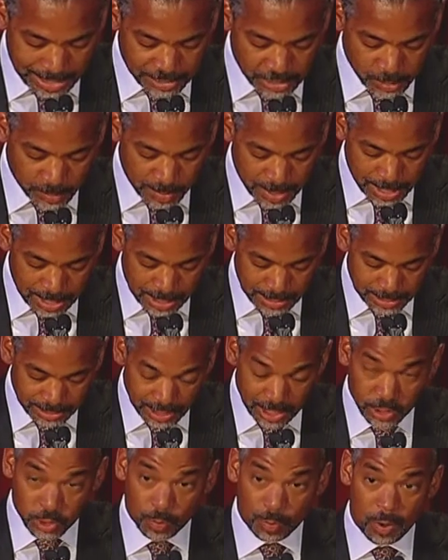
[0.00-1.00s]
has been an
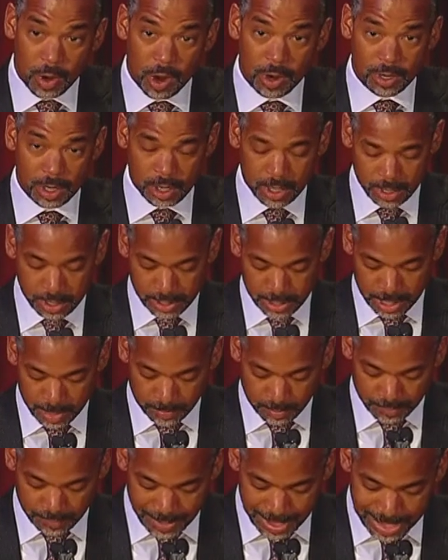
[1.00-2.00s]
essential partner in
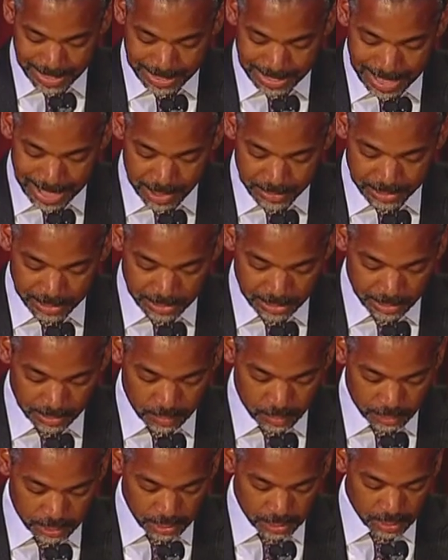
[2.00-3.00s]
providing housing
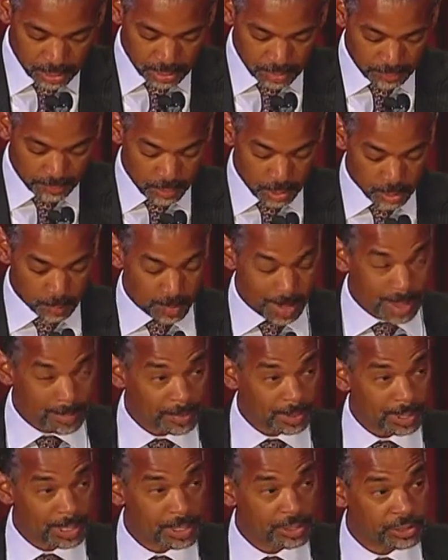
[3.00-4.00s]
solutions to a diverse
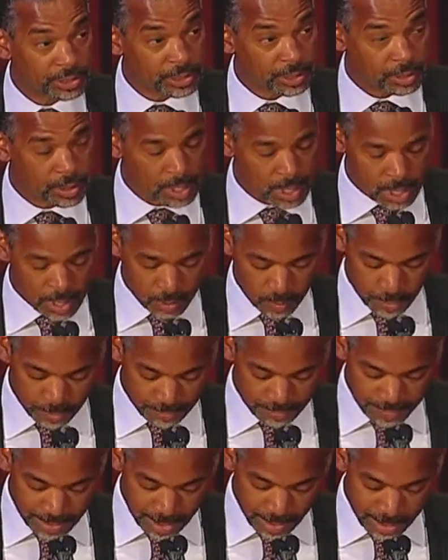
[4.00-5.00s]
population
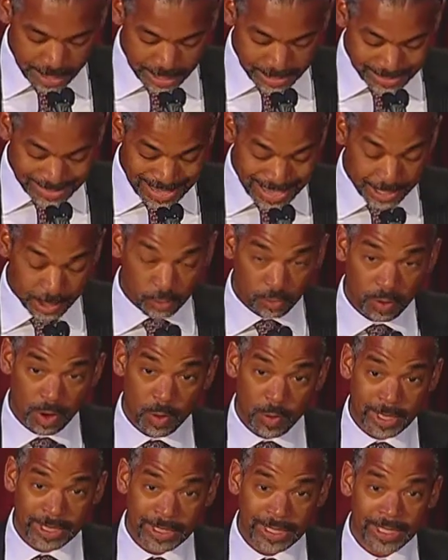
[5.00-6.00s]
with various and
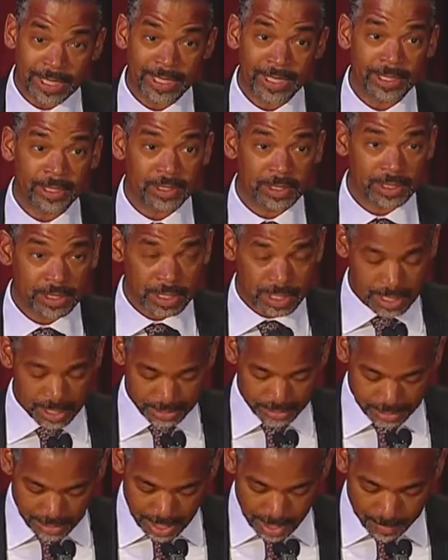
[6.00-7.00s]
growing needs,
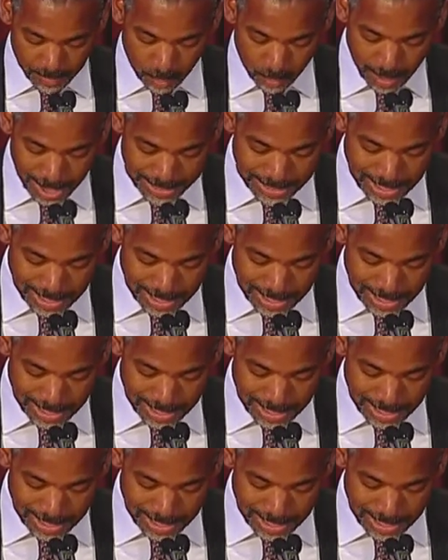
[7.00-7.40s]
some quite